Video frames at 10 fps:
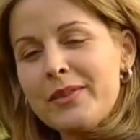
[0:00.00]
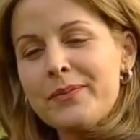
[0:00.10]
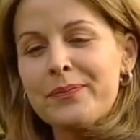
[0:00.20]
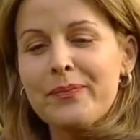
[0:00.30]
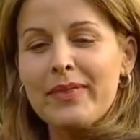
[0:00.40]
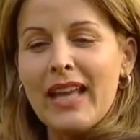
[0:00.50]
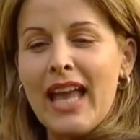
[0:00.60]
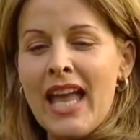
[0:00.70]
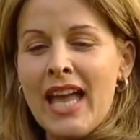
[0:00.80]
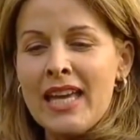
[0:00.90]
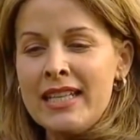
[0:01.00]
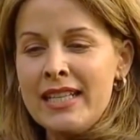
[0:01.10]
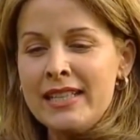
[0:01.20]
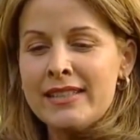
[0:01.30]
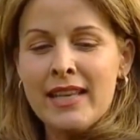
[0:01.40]
trailer. And
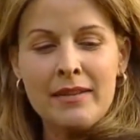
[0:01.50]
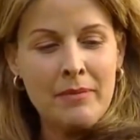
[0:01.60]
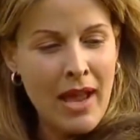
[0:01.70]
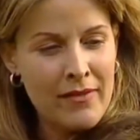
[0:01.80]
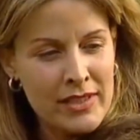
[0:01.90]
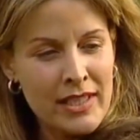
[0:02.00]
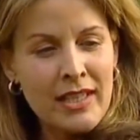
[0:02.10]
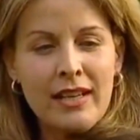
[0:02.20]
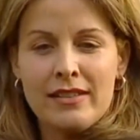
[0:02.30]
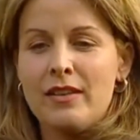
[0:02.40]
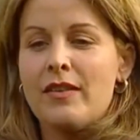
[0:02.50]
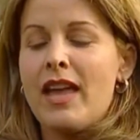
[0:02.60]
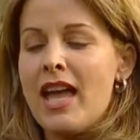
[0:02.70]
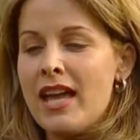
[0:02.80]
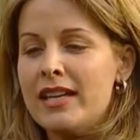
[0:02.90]
he said, Have a seat. I said,
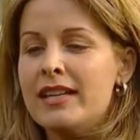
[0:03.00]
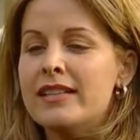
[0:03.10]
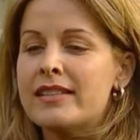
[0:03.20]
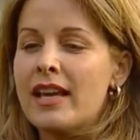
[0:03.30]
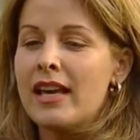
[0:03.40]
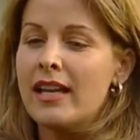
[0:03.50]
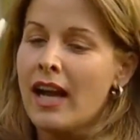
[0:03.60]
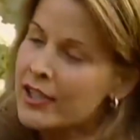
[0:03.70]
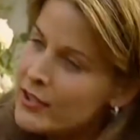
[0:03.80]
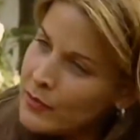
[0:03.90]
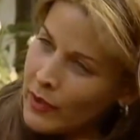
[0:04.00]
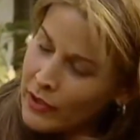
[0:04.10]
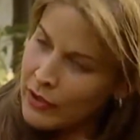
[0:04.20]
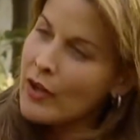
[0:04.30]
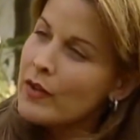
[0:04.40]
Okay. He said, I just want
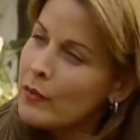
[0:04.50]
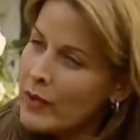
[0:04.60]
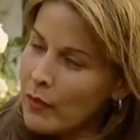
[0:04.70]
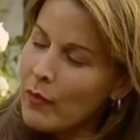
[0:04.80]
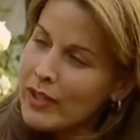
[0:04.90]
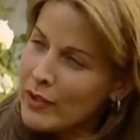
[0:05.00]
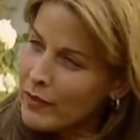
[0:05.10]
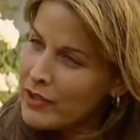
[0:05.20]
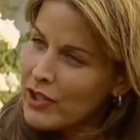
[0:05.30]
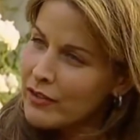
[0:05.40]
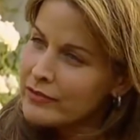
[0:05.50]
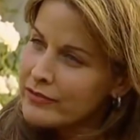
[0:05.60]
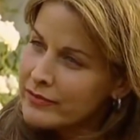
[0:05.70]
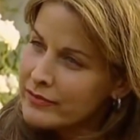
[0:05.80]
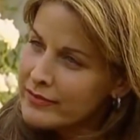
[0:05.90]
you to know that we don't want you on the show.